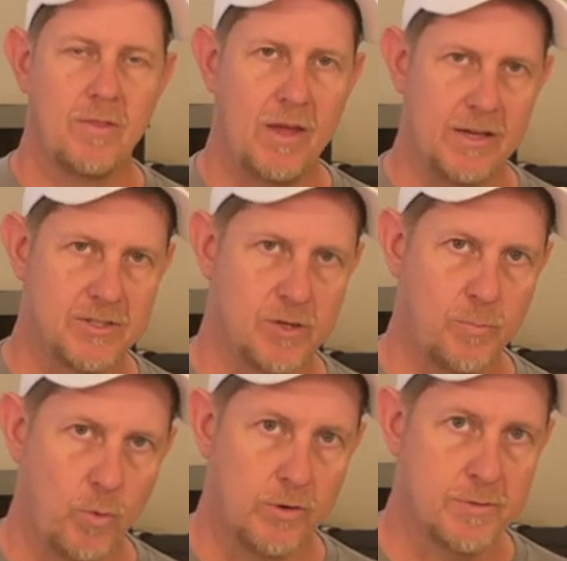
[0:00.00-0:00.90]
It
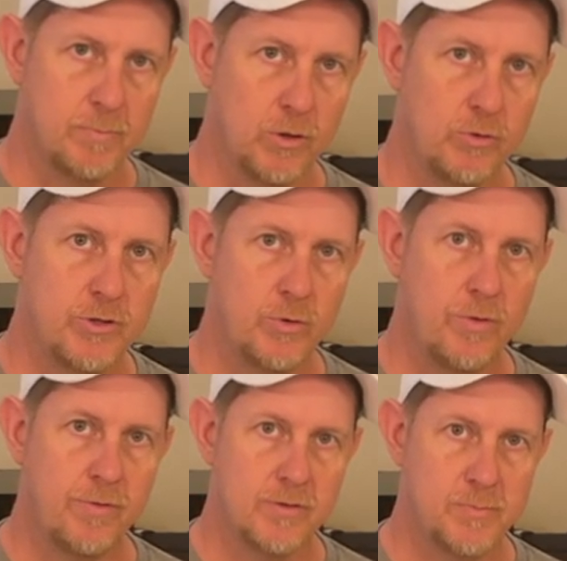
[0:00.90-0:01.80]
supports
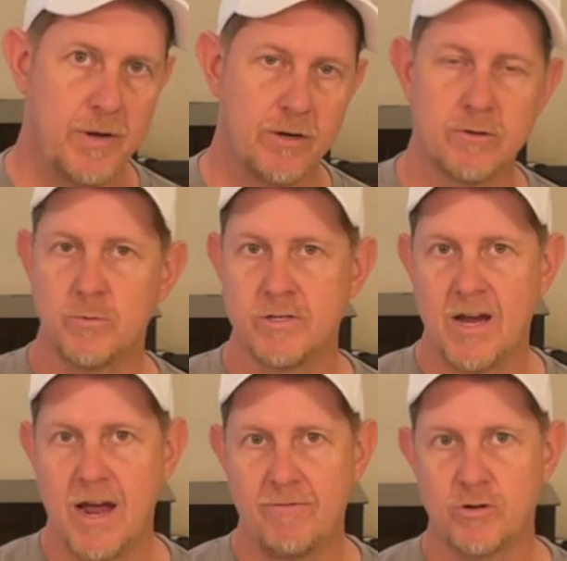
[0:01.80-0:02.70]
Bluetooth speakers, which
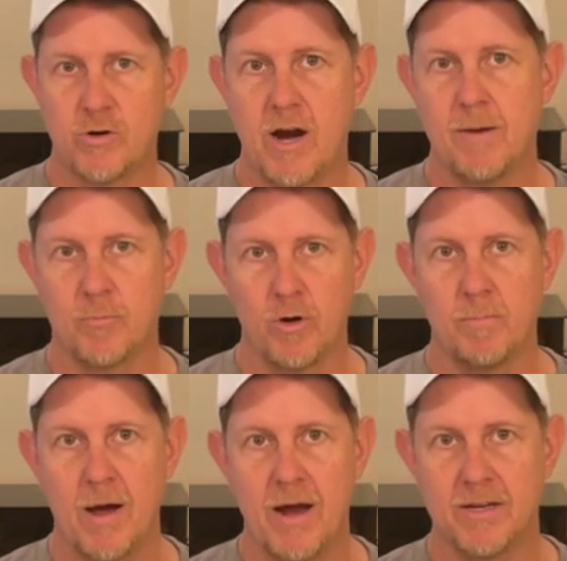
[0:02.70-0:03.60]
I haven't tried. I'm going to
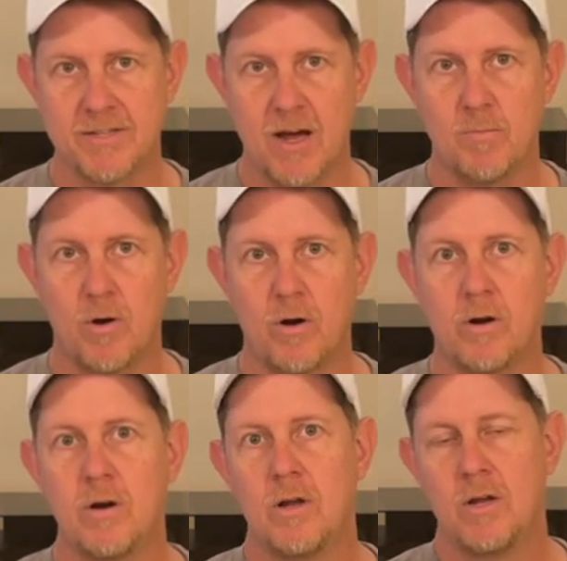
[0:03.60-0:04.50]
buy a sound
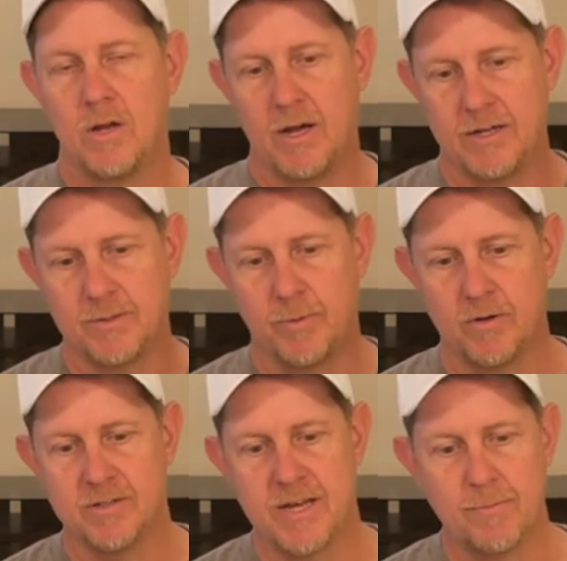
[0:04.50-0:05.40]
bar to put
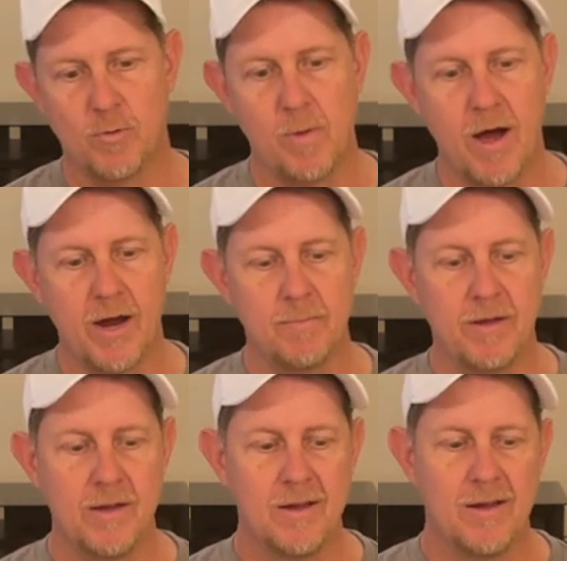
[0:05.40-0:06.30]
on the table behind me.